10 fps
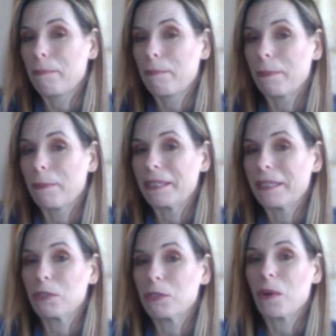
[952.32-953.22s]
puppet.
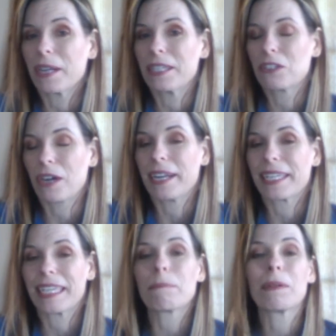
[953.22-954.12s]
You want to try to
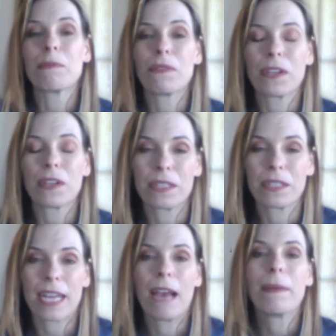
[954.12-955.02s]
keep it moving all the
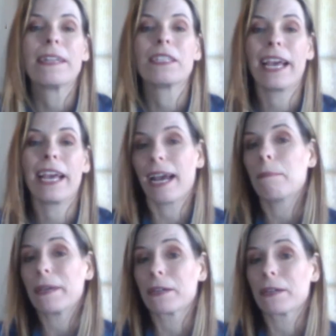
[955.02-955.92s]
time, and yeah,
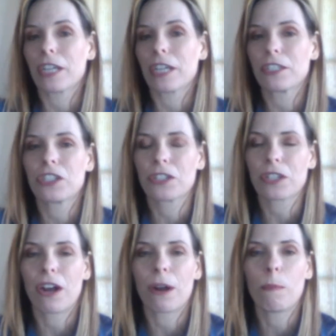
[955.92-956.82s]
bigger gestures
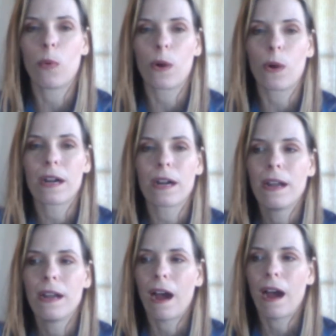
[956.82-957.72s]
are more
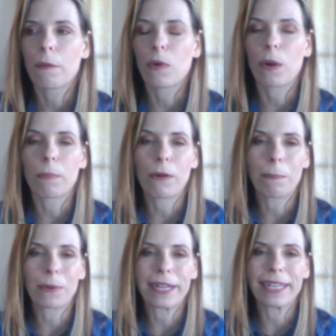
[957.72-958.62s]

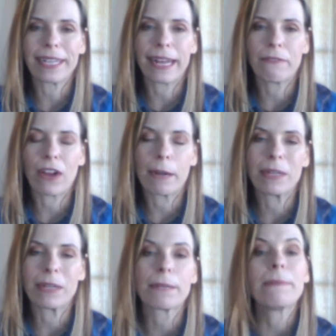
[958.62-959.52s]
appropriate in that
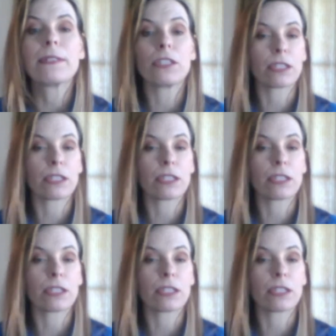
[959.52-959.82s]
environment, and